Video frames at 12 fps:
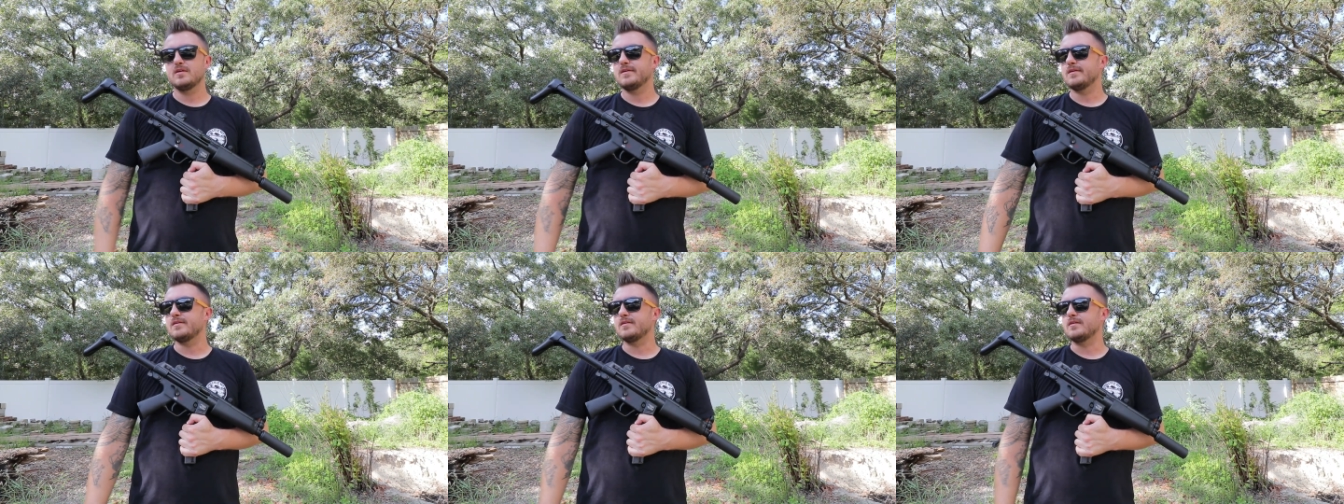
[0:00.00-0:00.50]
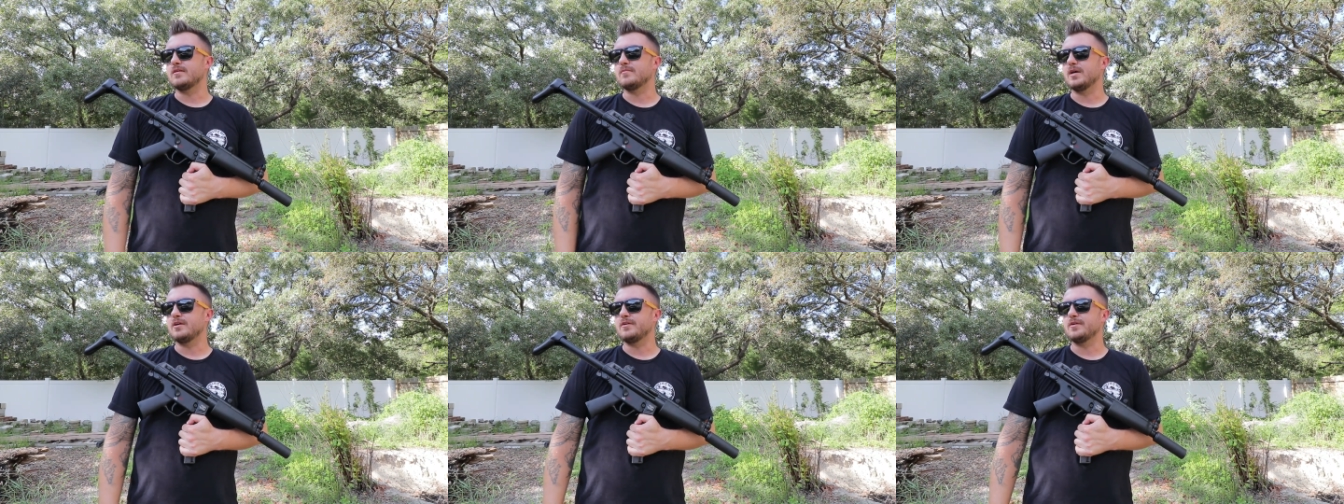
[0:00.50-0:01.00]
Um,
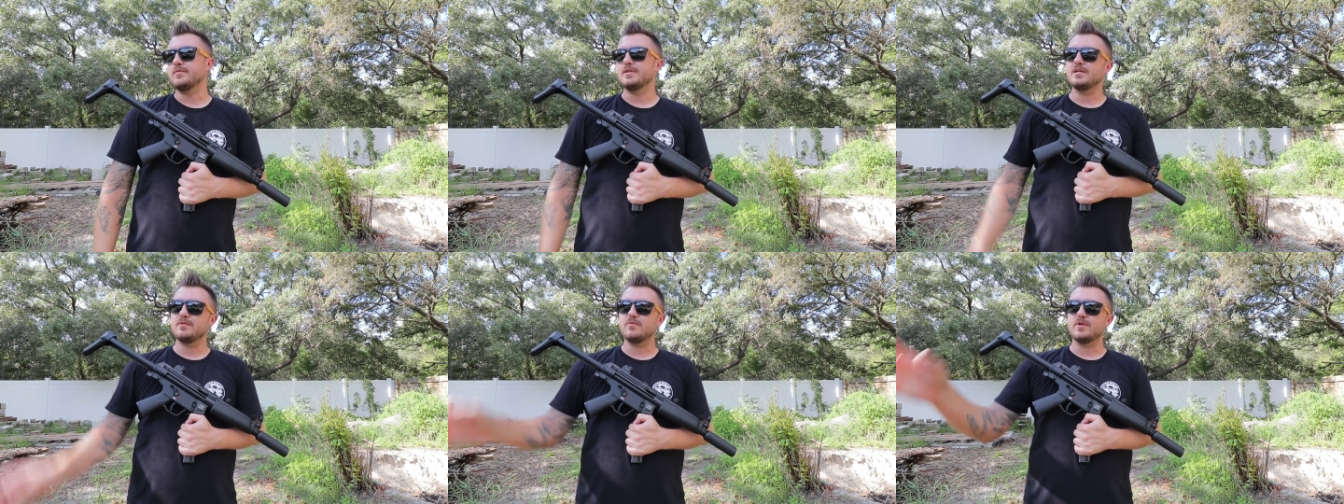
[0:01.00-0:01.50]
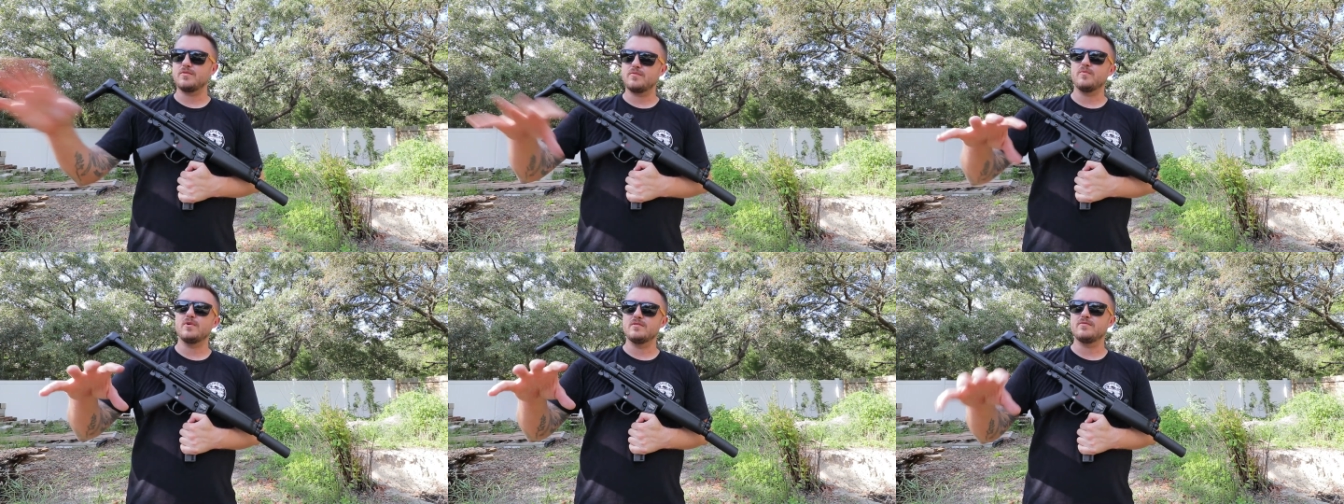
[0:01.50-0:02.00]
I don't know. It did it with
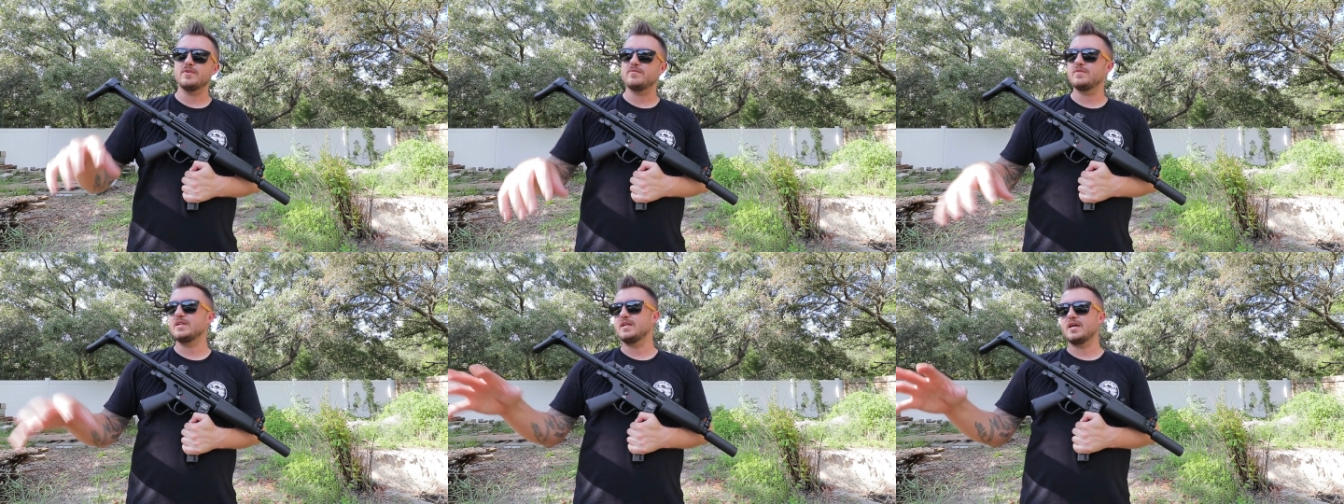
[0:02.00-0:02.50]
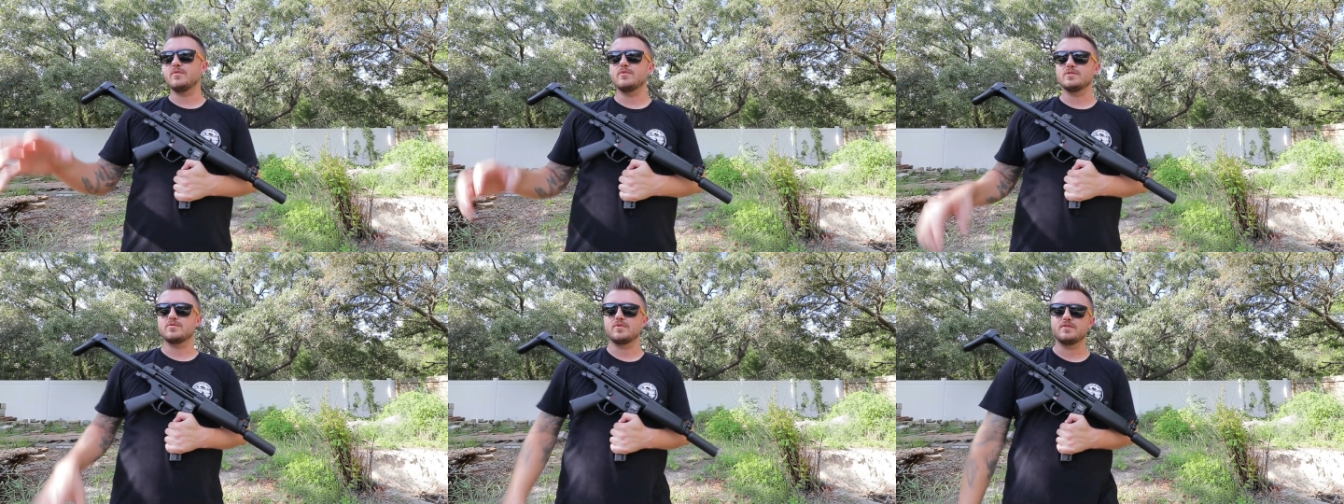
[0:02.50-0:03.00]
115 and
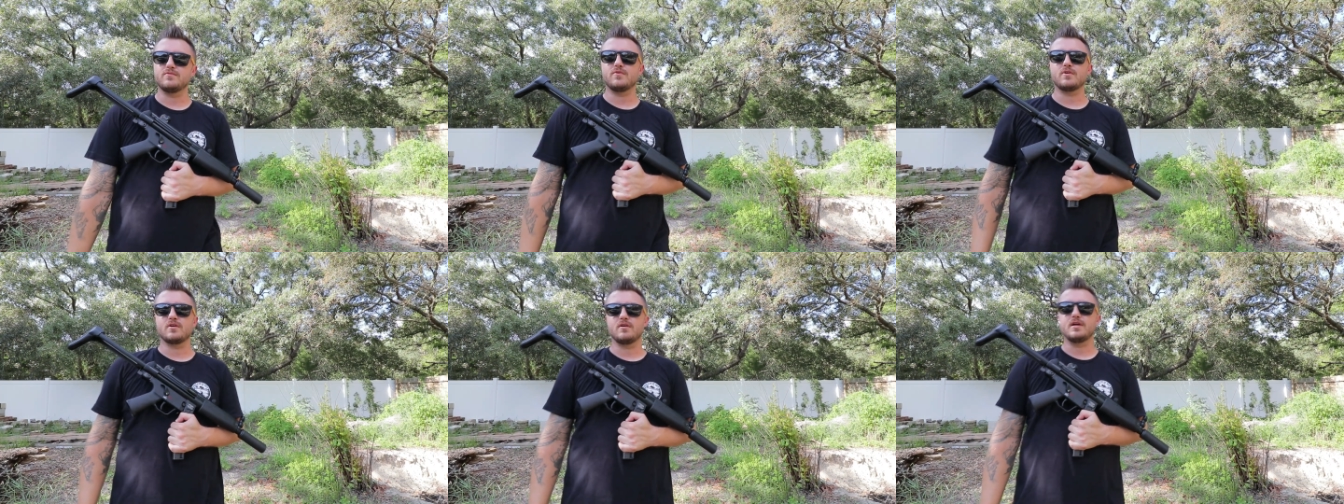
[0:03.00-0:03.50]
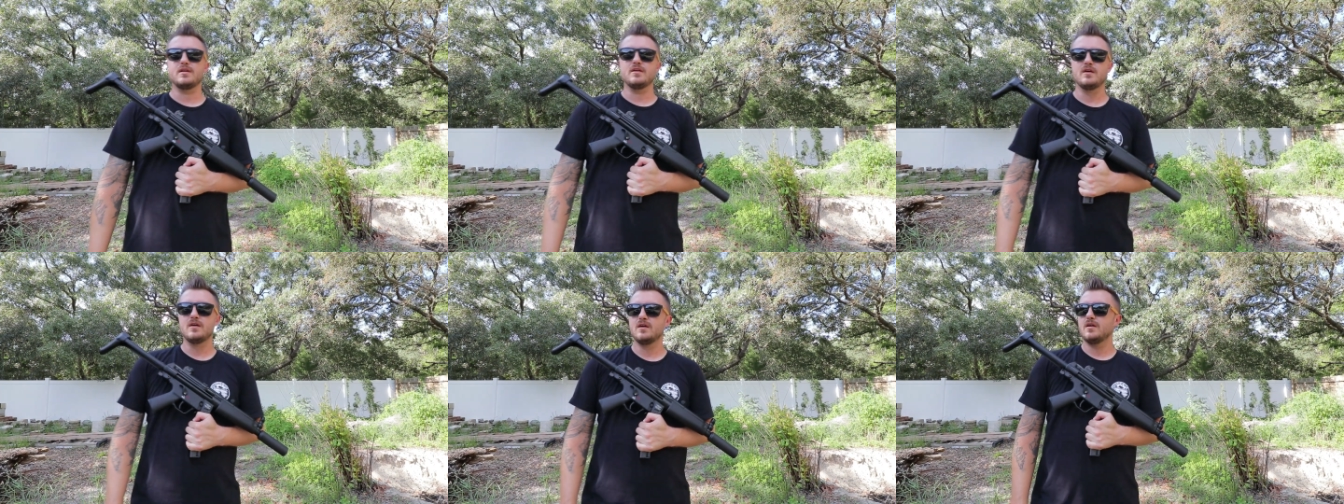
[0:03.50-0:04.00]
124 grain.
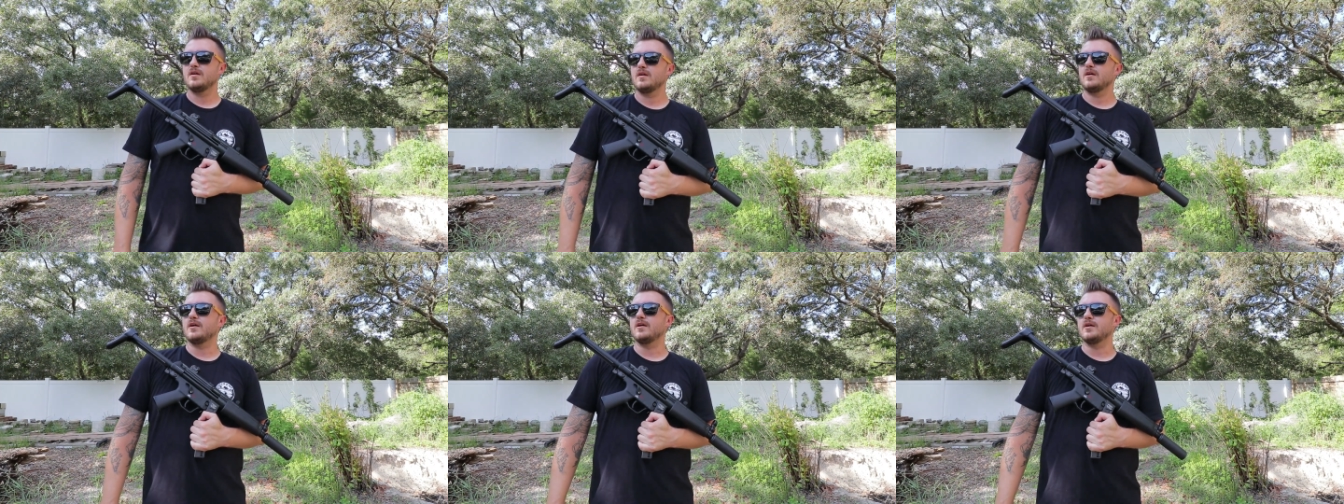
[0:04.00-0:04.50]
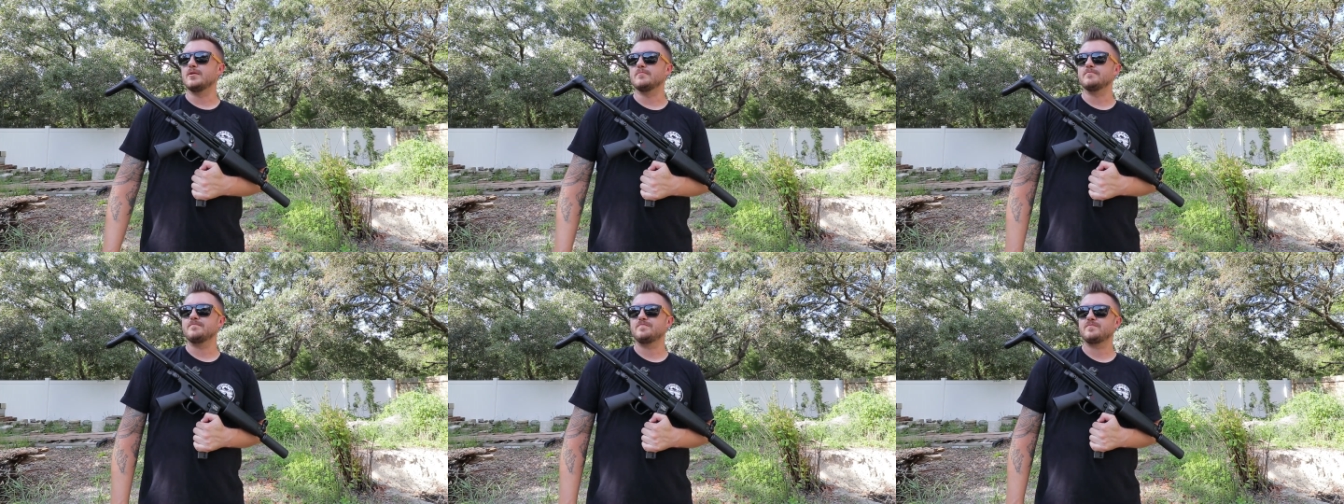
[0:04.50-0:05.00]

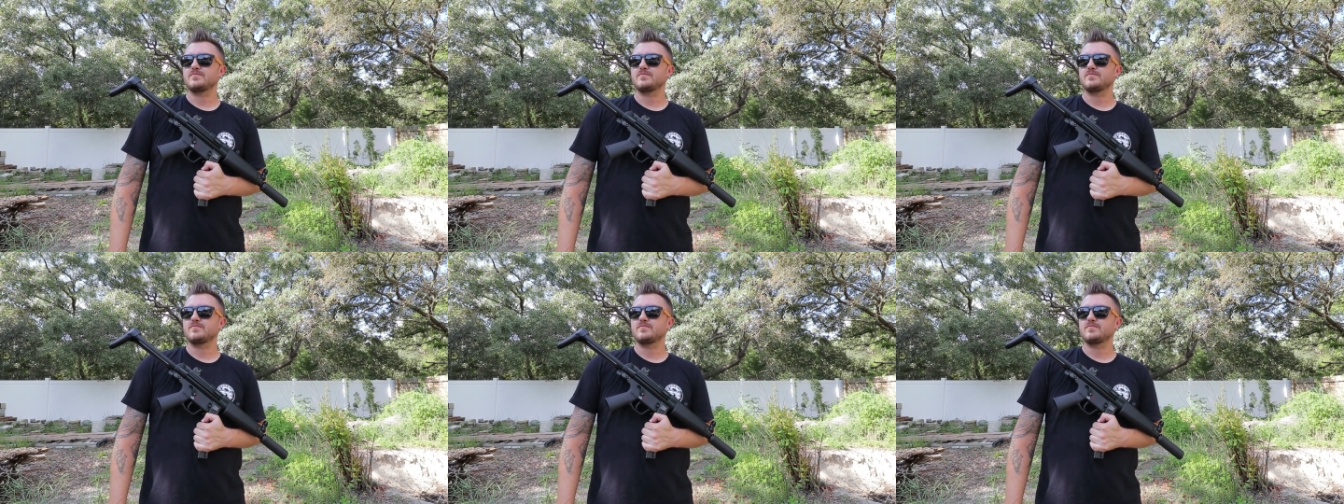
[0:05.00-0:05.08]
Um,